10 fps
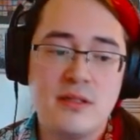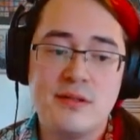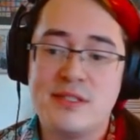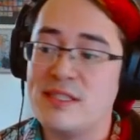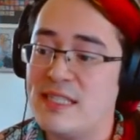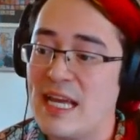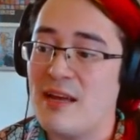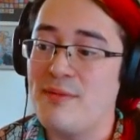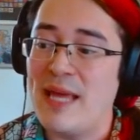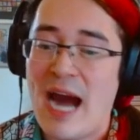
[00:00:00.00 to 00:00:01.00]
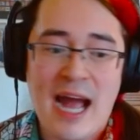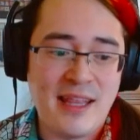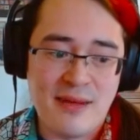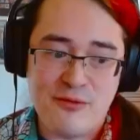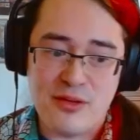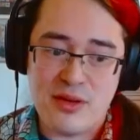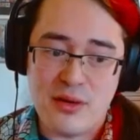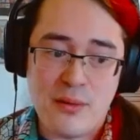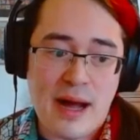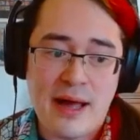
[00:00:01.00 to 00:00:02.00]
stick behind them for a
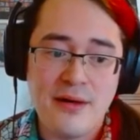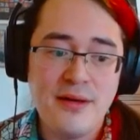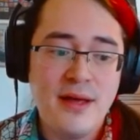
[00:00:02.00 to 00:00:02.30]
little while.